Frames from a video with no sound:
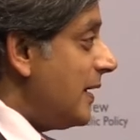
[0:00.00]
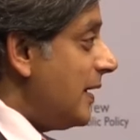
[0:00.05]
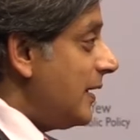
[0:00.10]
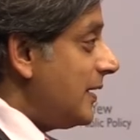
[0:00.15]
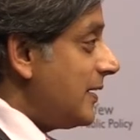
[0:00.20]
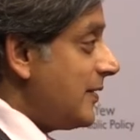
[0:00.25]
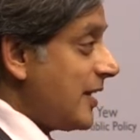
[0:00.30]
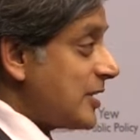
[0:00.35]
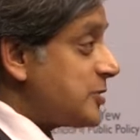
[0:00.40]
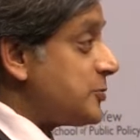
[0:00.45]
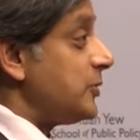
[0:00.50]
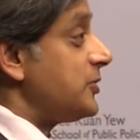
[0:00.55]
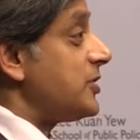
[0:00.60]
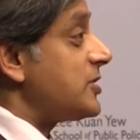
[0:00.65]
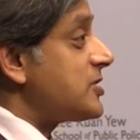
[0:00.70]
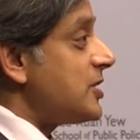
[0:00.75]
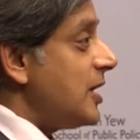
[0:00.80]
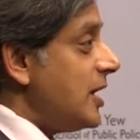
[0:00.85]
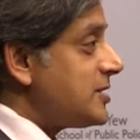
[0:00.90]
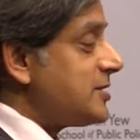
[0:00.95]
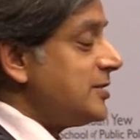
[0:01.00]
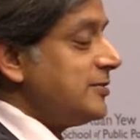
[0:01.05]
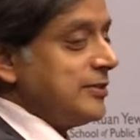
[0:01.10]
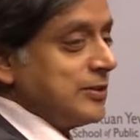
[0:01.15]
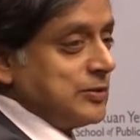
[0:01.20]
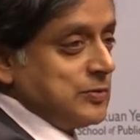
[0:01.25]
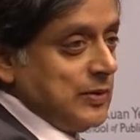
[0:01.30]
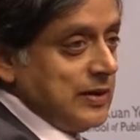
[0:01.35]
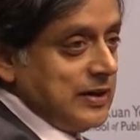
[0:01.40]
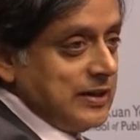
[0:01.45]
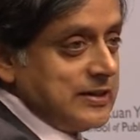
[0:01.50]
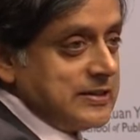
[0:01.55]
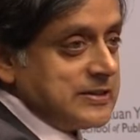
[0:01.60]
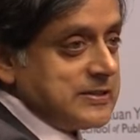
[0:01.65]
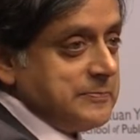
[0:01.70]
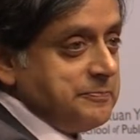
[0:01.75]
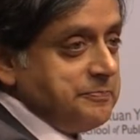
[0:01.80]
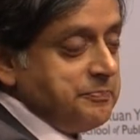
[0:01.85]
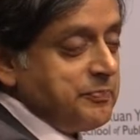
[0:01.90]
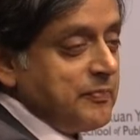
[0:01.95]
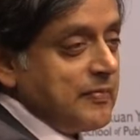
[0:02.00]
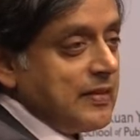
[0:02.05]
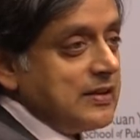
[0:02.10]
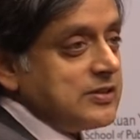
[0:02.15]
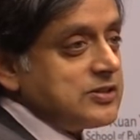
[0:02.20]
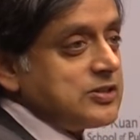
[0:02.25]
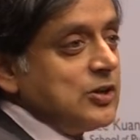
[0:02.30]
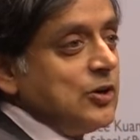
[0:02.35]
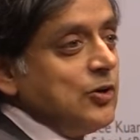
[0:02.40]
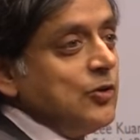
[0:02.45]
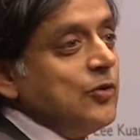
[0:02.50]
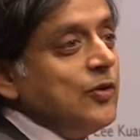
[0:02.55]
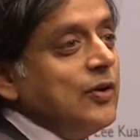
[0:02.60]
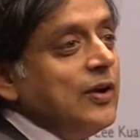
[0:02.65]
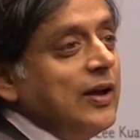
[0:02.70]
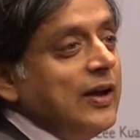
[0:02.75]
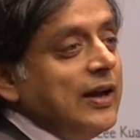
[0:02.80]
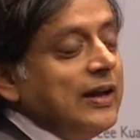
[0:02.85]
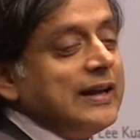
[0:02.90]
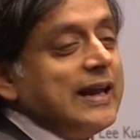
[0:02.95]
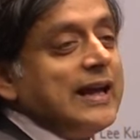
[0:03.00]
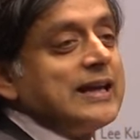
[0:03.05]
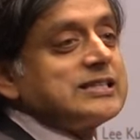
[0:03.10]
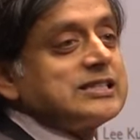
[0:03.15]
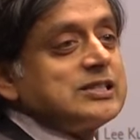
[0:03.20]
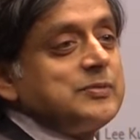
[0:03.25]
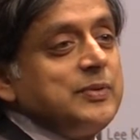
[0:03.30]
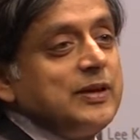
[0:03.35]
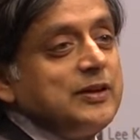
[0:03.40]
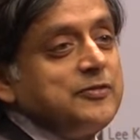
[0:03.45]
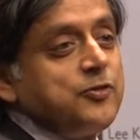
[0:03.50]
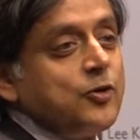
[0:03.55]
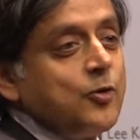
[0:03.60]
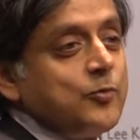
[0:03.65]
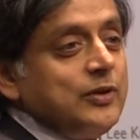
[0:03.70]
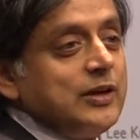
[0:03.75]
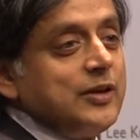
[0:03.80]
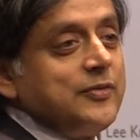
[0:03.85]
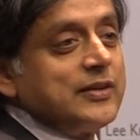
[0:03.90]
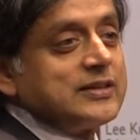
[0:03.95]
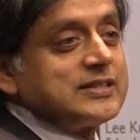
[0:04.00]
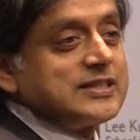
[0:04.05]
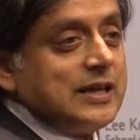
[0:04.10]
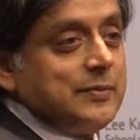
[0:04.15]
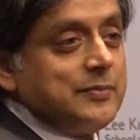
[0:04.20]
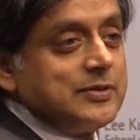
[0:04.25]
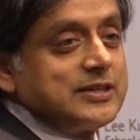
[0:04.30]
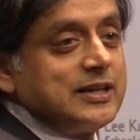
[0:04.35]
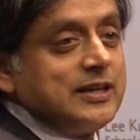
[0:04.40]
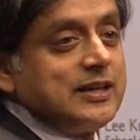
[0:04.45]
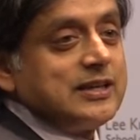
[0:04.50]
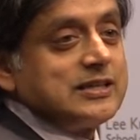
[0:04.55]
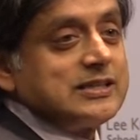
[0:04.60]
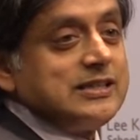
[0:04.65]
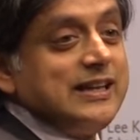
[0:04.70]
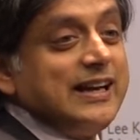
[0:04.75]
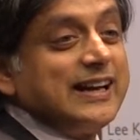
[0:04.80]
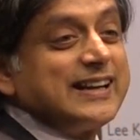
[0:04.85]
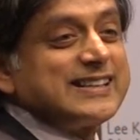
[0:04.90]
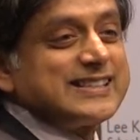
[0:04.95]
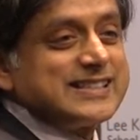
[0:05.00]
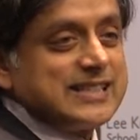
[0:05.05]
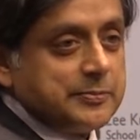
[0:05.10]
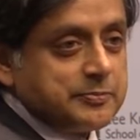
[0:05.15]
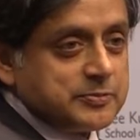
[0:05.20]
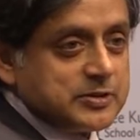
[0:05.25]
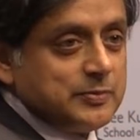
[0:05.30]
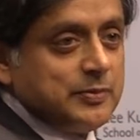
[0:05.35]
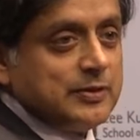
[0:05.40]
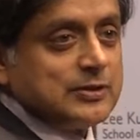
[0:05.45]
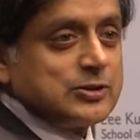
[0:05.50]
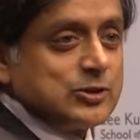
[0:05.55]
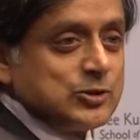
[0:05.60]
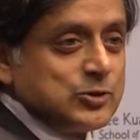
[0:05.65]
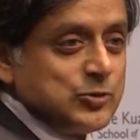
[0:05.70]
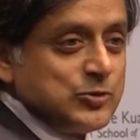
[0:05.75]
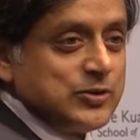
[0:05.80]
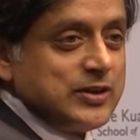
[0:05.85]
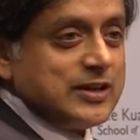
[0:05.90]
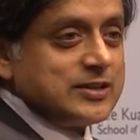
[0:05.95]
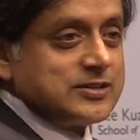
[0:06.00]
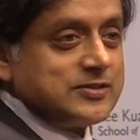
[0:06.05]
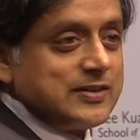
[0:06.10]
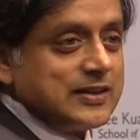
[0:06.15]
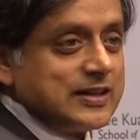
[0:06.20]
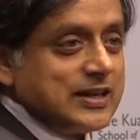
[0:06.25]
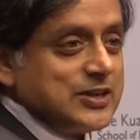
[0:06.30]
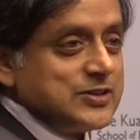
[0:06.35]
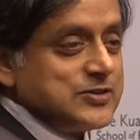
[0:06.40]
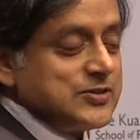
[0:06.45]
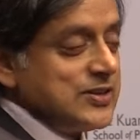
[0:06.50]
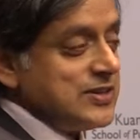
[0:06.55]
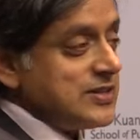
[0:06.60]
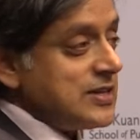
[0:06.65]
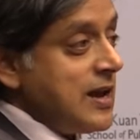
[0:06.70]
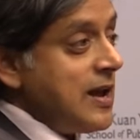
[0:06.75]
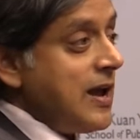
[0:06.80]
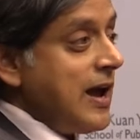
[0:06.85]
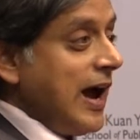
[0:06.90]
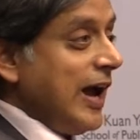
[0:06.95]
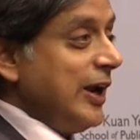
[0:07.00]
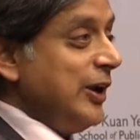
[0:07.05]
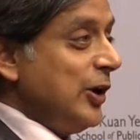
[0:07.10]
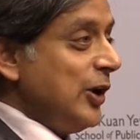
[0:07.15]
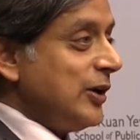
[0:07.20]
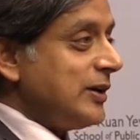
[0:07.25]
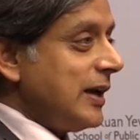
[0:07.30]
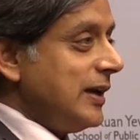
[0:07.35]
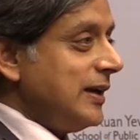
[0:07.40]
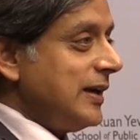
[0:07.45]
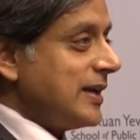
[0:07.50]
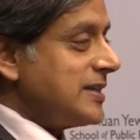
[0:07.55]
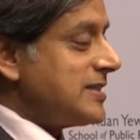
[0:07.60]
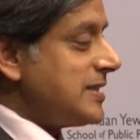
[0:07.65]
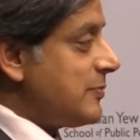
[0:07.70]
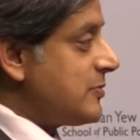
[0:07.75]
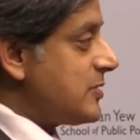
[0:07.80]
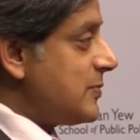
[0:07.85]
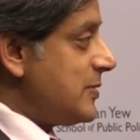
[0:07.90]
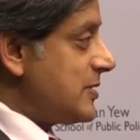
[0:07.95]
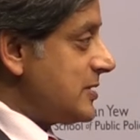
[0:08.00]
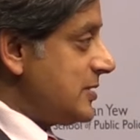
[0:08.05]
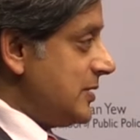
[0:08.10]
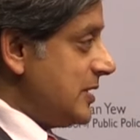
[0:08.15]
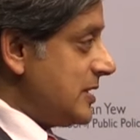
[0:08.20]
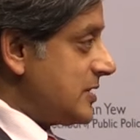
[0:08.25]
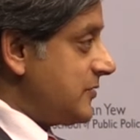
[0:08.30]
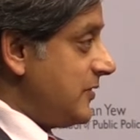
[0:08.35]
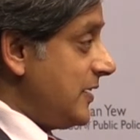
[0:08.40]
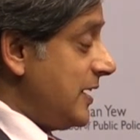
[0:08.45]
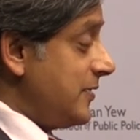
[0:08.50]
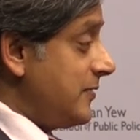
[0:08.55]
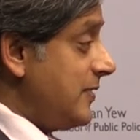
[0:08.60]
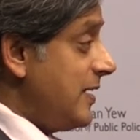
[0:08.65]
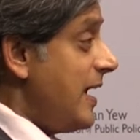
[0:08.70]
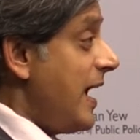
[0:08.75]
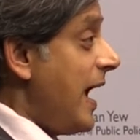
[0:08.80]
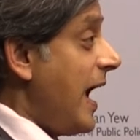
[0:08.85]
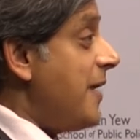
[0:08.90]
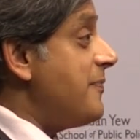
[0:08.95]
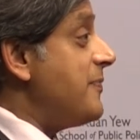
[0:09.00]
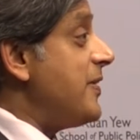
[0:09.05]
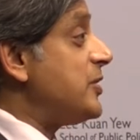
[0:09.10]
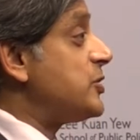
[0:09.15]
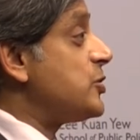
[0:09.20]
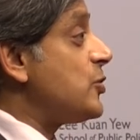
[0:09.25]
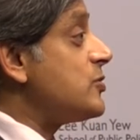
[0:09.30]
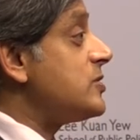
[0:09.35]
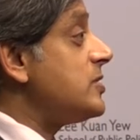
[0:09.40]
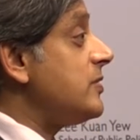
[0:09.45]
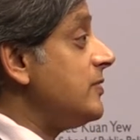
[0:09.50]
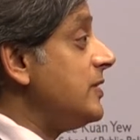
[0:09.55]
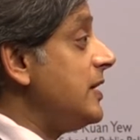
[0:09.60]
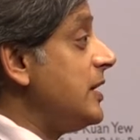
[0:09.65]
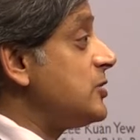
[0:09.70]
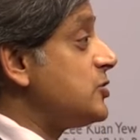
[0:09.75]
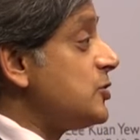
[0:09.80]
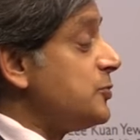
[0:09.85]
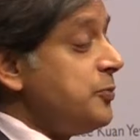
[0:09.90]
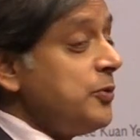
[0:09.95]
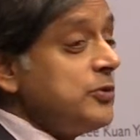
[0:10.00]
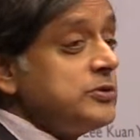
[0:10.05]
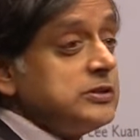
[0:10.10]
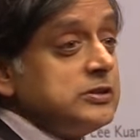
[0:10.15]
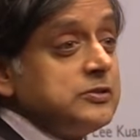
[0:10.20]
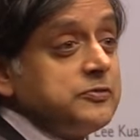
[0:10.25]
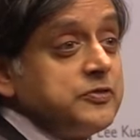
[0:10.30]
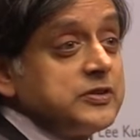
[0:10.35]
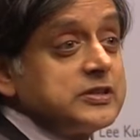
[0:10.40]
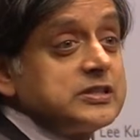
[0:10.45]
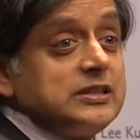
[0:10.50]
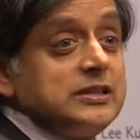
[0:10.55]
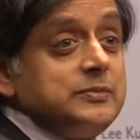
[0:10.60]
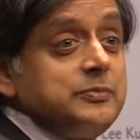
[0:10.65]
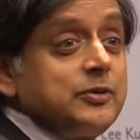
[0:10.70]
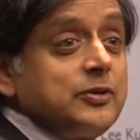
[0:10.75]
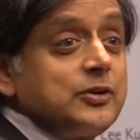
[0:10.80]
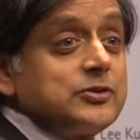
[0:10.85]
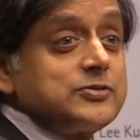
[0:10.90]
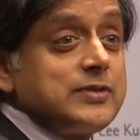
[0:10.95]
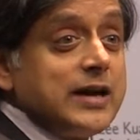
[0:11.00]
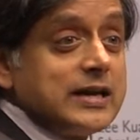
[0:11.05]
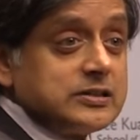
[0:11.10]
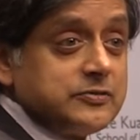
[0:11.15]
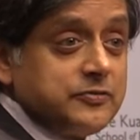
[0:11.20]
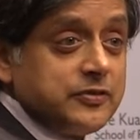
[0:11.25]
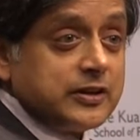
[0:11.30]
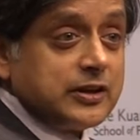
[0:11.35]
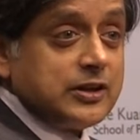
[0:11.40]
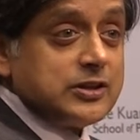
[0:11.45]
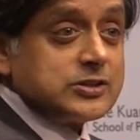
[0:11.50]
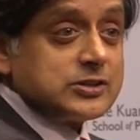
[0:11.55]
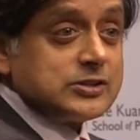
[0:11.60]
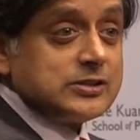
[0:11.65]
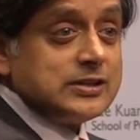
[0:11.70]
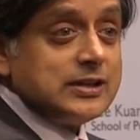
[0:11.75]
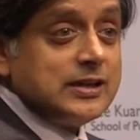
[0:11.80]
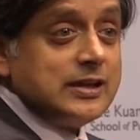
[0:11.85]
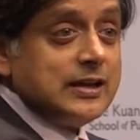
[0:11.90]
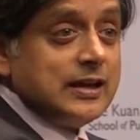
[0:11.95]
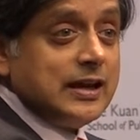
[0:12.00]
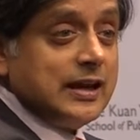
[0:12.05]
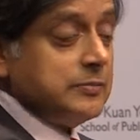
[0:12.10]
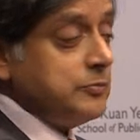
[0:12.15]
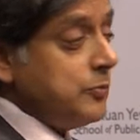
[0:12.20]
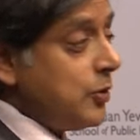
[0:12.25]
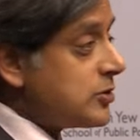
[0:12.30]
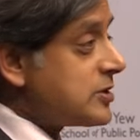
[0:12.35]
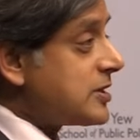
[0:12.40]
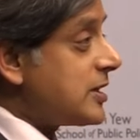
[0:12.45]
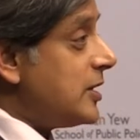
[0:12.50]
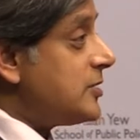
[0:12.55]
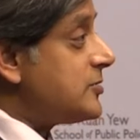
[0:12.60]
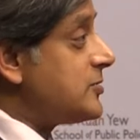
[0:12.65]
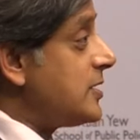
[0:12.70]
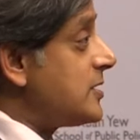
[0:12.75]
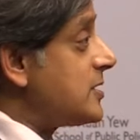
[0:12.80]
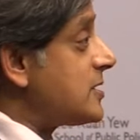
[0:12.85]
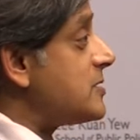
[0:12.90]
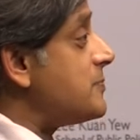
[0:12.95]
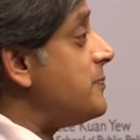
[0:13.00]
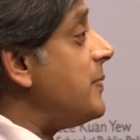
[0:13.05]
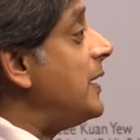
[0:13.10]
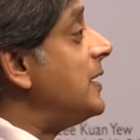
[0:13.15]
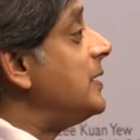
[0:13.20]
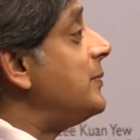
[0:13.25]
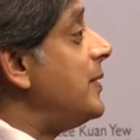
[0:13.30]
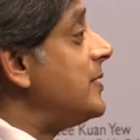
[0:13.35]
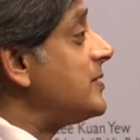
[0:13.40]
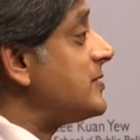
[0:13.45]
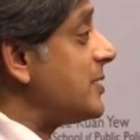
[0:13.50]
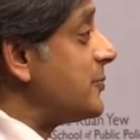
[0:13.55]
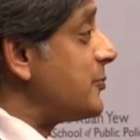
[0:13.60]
Now, that's what the Charter requires. So it has to be a formula that's simultaneously acceptable to two-thirds of the countries and not unacceptable to these five. And they don't even need to oppose it officially because ratification in most countries is a parliamentary